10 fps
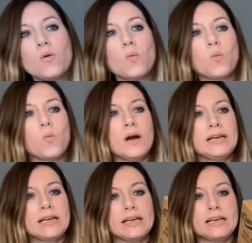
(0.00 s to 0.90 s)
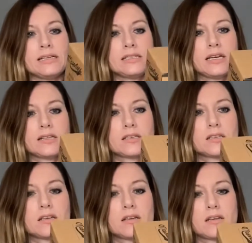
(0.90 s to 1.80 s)
what is it?
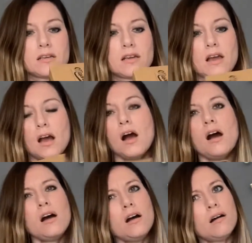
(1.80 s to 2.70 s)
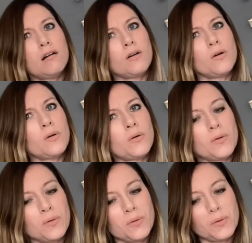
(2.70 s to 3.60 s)

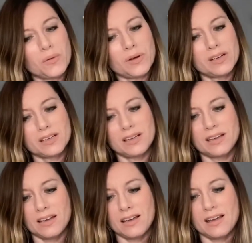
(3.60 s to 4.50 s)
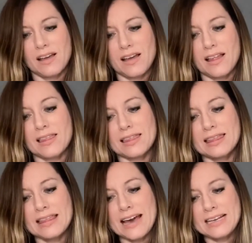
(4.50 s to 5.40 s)
Oh,
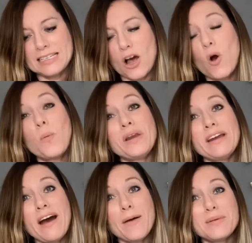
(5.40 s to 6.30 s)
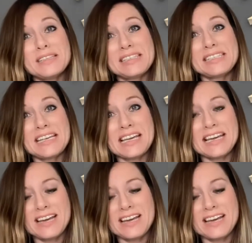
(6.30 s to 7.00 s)
let us open it up and see.